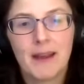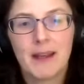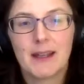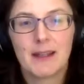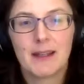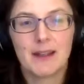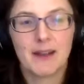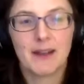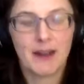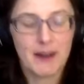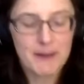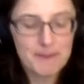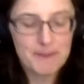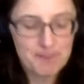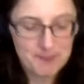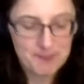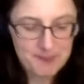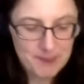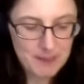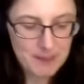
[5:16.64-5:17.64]
You know,
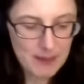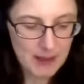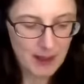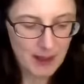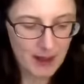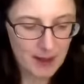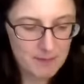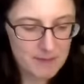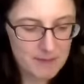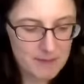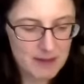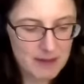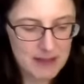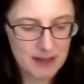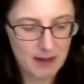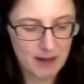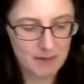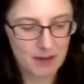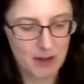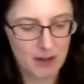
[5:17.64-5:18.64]
for
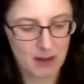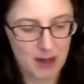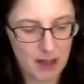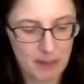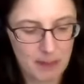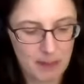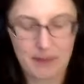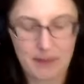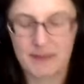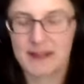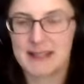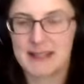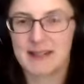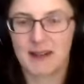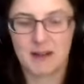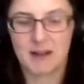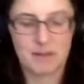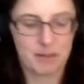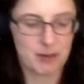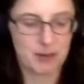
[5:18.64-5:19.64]
example, I've got a couple of
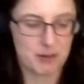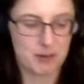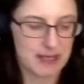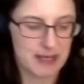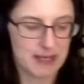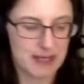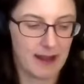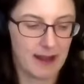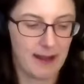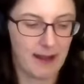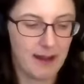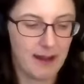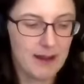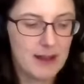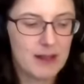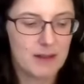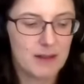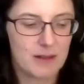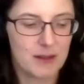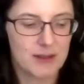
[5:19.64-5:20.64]
examples here.
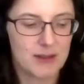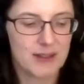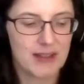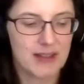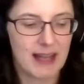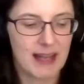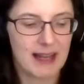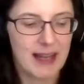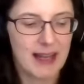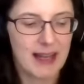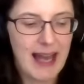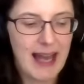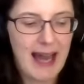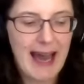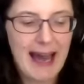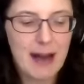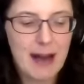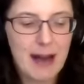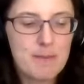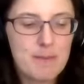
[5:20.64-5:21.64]
We've got to say,
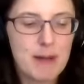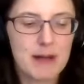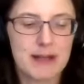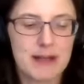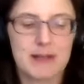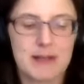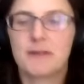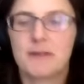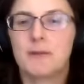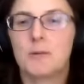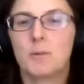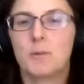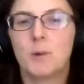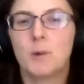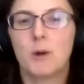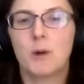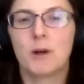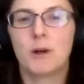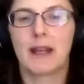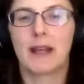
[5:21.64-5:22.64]
how mindful
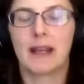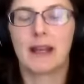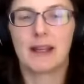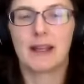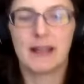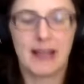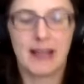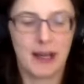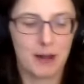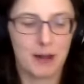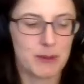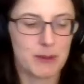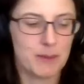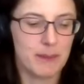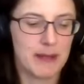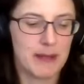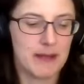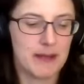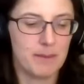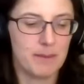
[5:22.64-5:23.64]
walking can help you
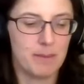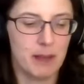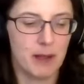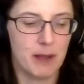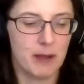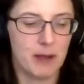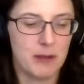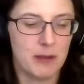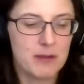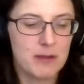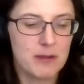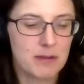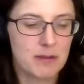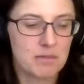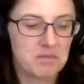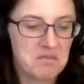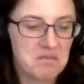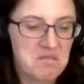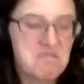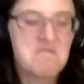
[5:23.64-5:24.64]
beat the blues.
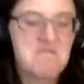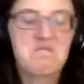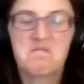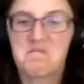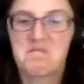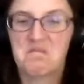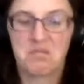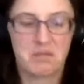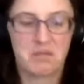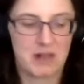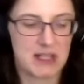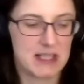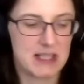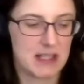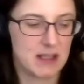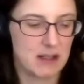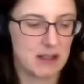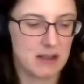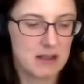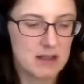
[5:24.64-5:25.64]
Pretty
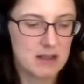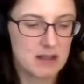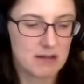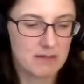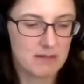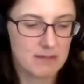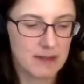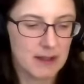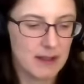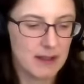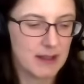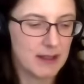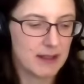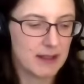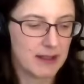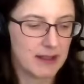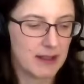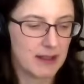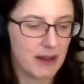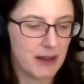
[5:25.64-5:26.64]
good,
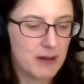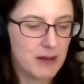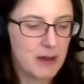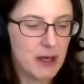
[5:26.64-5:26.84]
you know.